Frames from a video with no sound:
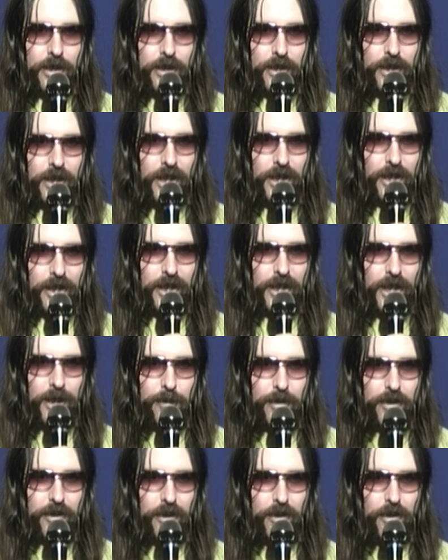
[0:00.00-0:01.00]
color
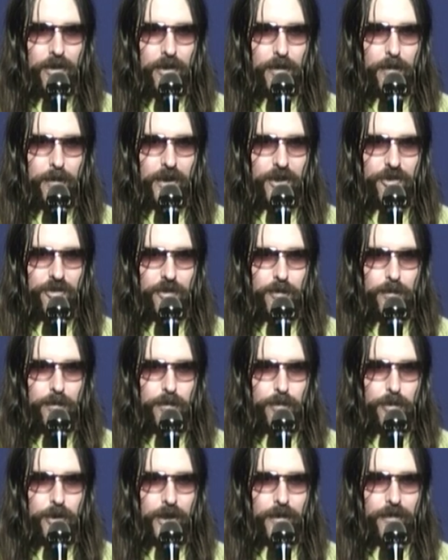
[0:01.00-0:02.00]
camera that I mentioned
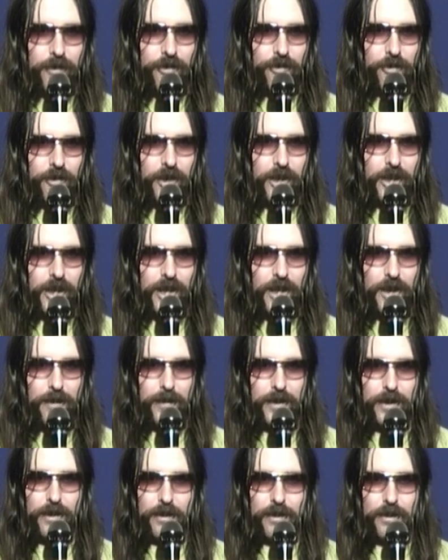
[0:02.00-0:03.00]
previously.
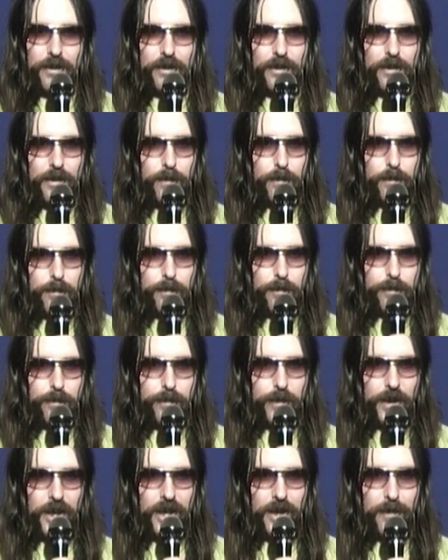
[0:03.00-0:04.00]

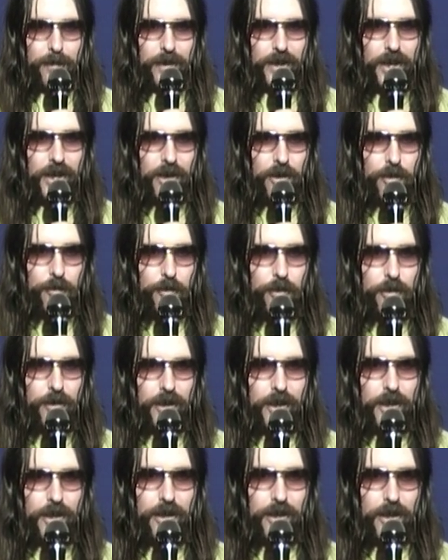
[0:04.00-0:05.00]
Cannot
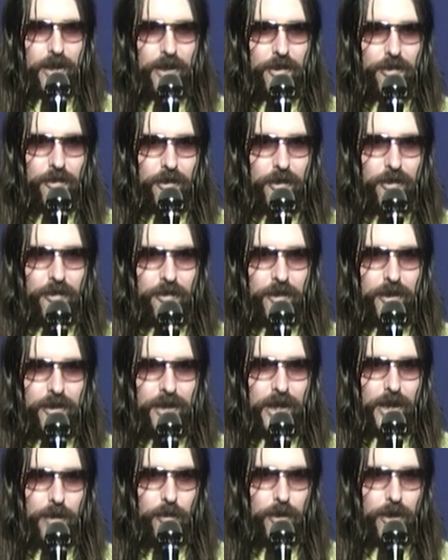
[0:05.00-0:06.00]
really easily set
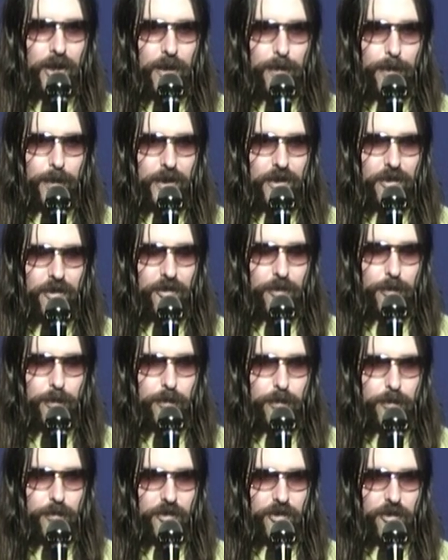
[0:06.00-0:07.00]
that one up in this
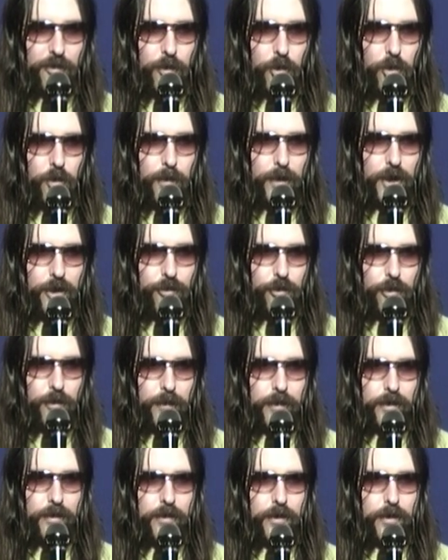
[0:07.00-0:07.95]
small bedroom.